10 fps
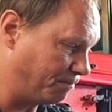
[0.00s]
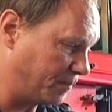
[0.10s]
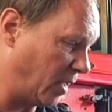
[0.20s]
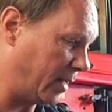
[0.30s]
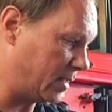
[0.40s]

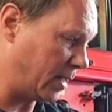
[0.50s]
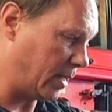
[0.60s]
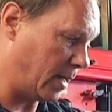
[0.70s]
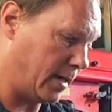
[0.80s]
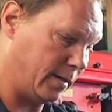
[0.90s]
Like I said,
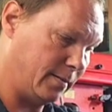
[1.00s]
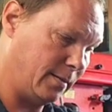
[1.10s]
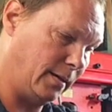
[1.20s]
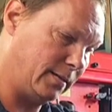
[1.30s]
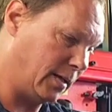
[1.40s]

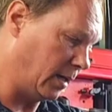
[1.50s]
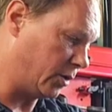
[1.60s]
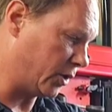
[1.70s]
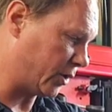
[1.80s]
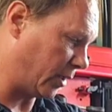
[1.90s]
to each
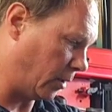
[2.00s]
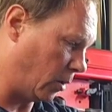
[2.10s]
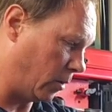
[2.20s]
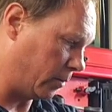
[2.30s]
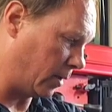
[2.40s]
is their
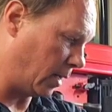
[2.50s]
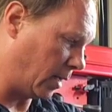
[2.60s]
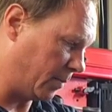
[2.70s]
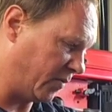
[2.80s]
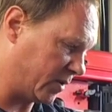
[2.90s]
own.
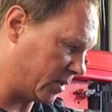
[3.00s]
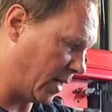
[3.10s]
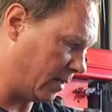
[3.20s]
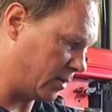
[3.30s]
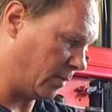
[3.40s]
If it's
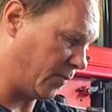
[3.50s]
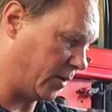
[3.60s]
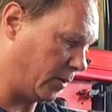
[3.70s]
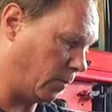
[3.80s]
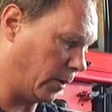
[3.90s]
not something
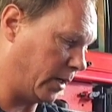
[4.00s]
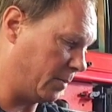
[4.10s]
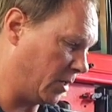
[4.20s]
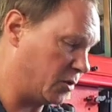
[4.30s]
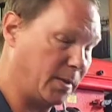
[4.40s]
you're worried
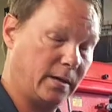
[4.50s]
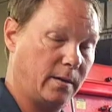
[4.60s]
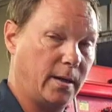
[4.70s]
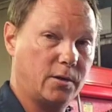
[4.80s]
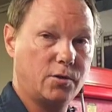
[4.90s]
about
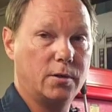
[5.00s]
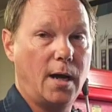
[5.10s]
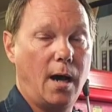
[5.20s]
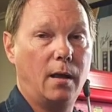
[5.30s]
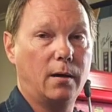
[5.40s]
spending an extra
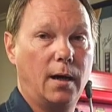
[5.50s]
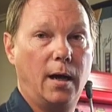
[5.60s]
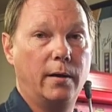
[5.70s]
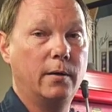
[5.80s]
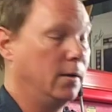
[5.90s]
$1
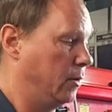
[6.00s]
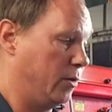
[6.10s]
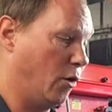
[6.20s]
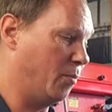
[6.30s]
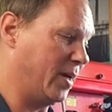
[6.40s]
on,
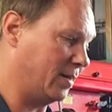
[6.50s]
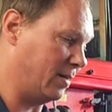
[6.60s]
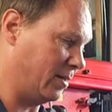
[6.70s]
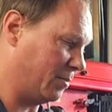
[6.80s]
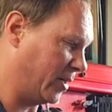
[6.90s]
no big
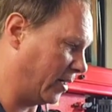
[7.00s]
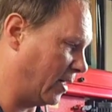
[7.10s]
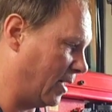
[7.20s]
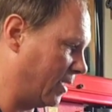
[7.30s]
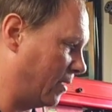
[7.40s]
deal. Bring her
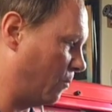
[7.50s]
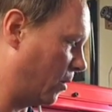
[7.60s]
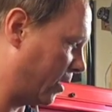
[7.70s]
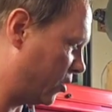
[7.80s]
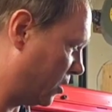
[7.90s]
on in. We'll
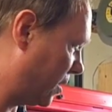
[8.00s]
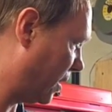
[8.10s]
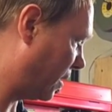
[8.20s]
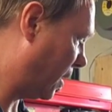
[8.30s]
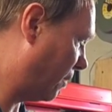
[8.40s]
get you taken
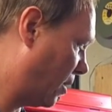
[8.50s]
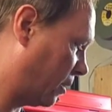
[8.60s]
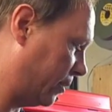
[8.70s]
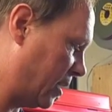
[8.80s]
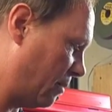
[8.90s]
care of. I'll
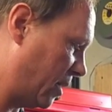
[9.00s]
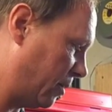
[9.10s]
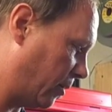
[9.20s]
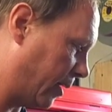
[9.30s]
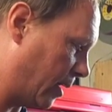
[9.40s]
clean that
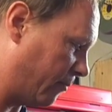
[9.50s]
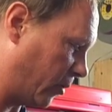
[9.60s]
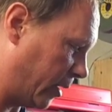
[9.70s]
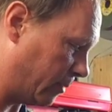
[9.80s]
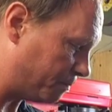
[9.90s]
baby right up
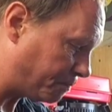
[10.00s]
for you.